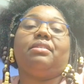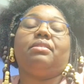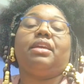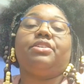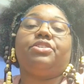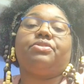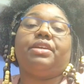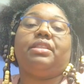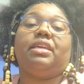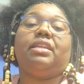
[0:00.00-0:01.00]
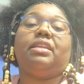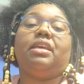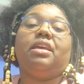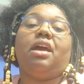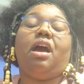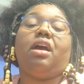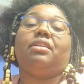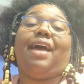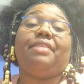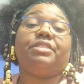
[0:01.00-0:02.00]
can strengthen our
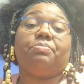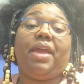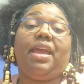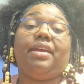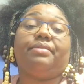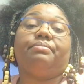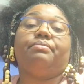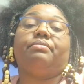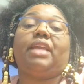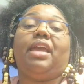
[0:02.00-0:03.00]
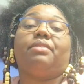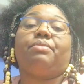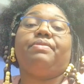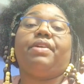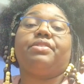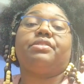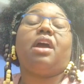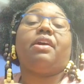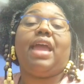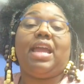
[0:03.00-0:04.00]
lifespan and reverse
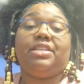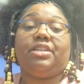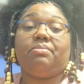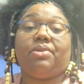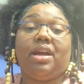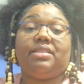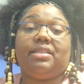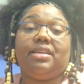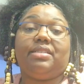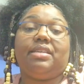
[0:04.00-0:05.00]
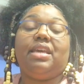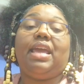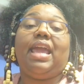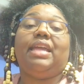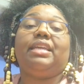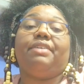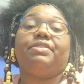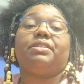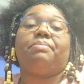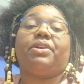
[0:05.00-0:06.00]
our aging process and give
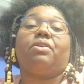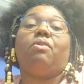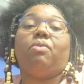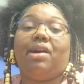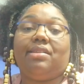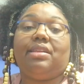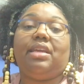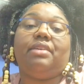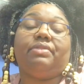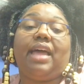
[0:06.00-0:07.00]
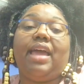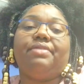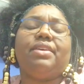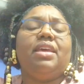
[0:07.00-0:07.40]
us a better quality of life.